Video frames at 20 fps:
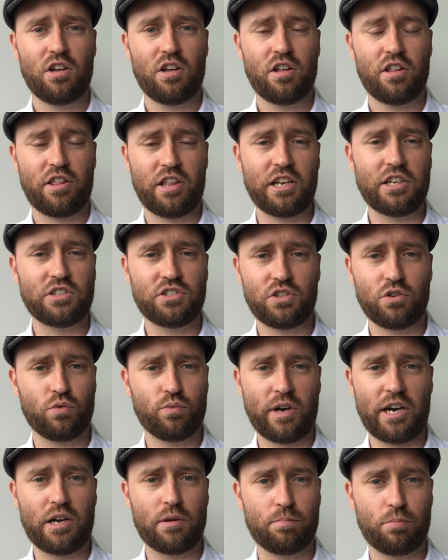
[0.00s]
things you
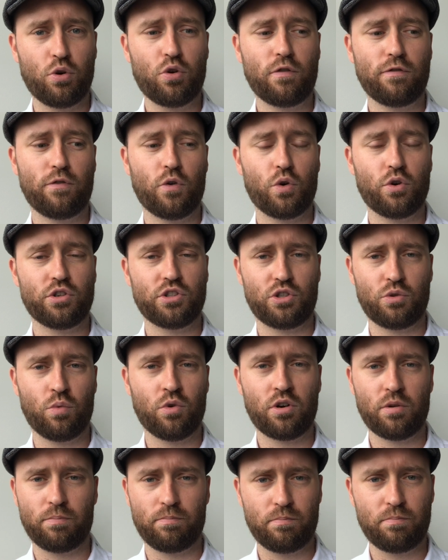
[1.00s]
read a book for, is you
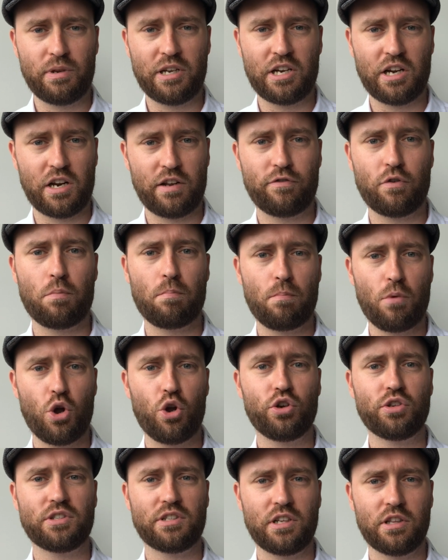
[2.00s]
want to be kind of
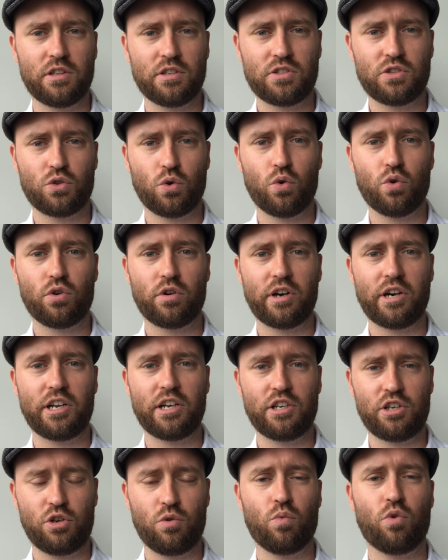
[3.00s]
immersed in the story,
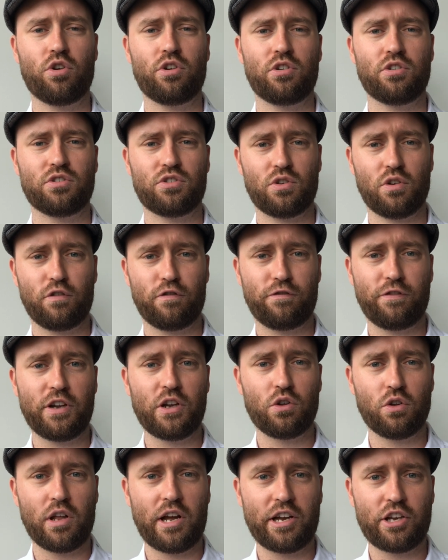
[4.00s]
and you want to sort of
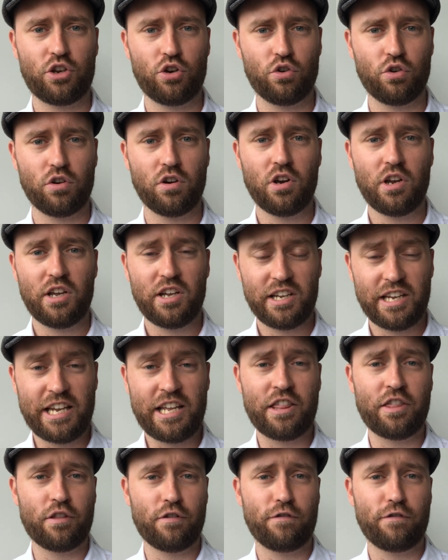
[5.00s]
feel like you're in the